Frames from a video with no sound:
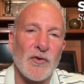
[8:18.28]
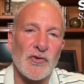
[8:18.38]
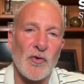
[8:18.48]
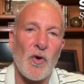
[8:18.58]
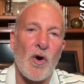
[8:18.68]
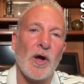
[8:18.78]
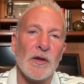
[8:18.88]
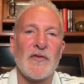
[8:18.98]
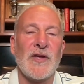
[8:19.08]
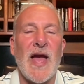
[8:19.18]
so all
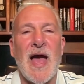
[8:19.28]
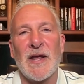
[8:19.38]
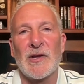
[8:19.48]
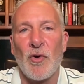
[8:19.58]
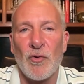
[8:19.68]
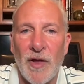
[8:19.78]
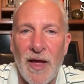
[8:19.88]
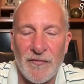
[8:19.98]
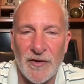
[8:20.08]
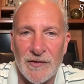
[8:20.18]
of the anecdotal
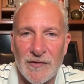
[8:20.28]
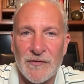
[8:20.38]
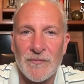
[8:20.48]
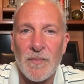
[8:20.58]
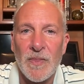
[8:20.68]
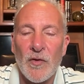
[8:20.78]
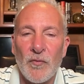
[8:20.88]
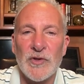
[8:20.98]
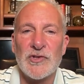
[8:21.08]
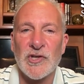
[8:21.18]
evidence
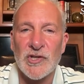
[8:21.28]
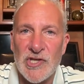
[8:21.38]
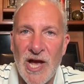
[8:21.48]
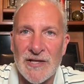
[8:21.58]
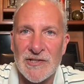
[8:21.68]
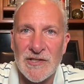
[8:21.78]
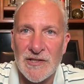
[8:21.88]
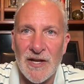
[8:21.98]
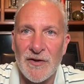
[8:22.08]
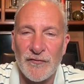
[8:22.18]
would suggest
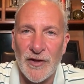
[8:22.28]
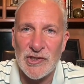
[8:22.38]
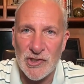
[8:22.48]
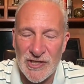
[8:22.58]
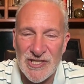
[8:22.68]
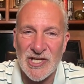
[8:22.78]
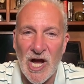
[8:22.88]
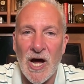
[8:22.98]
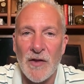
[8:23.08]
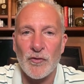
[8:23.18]
that inflation is
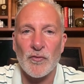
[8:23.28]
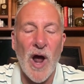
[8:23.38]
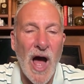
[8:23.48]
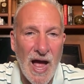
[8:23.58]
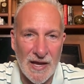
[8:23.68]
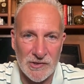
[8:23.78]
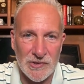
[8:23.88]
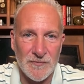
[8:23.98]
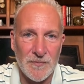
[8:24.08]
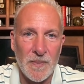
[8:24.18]
on the rise.
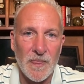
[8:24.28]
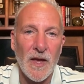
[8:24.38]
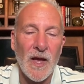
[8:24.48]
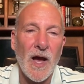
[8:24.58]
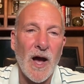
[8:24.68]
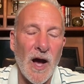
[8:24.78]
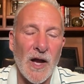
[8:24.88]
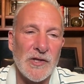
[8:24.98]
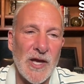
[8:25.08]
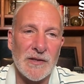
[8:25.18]

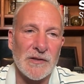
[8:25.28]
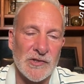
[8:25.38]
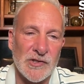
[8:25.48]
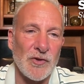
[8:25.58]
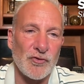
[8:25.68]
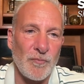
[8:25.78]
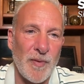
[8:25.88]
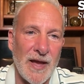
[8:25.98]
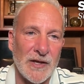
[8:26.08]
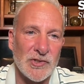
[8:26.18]
Yet the central
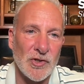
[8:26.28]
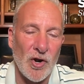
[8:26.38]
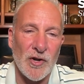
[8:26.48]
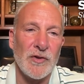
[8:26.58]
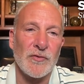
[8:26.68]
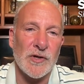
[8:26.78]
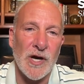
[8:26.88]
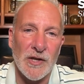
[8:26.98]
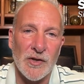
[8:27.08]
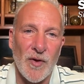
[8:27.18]
banks are either
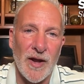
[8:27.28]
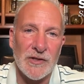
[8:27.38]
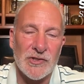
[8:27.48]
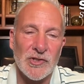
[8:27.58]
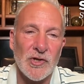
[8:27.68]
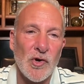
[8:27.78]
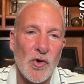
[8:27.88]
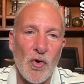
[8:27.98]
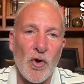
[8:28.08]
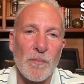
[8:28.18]
cutting rates
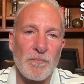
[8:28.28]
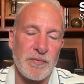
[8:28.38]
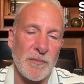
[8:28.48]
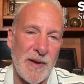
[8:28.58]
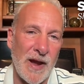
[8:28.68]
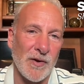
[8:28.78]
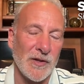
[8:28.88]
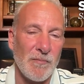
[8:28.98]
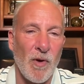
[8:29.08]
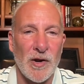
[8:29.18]
or preparing
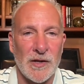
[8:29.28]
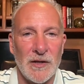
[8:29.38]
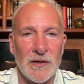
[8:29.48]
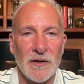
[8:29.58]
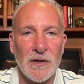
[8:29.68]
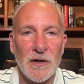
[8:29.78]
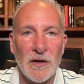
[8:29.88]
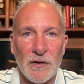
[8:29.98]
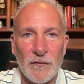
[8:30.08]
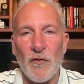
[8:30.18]
the market
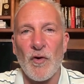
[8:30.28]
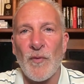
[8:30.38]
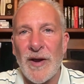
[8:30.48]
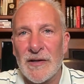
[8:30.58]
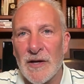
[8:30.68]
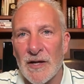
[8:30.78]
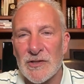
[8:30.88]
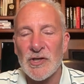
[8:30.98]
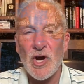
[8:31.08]
for rate cuts.